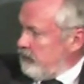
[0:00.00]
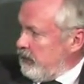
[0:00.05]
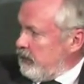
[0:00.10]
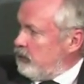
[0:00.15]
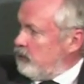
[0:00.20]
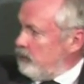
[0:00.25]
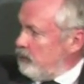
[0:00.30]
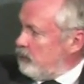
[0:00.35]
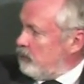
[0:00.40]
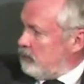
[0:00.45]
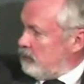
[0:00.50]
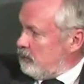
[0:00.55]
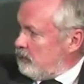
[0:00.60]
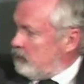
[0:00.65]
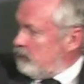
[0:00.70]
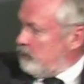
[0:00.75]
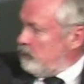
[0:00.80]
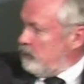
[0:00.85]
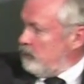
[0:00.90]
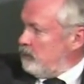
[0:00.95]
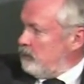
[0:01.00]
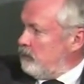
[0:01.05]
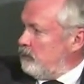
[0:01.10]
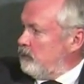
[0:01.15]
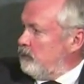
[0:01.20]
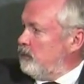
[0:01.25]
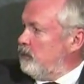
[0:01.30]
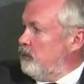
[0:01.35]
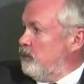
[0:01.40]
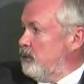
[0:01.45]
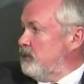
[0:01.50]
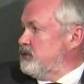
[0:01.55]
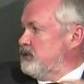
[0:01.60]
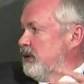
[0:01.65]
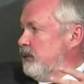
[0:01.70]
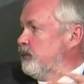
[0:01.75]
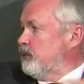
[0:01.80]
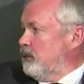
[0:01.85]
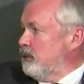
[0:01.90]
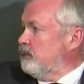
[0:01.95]
thank you. We
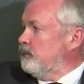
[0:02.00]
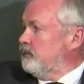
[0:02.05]
accept.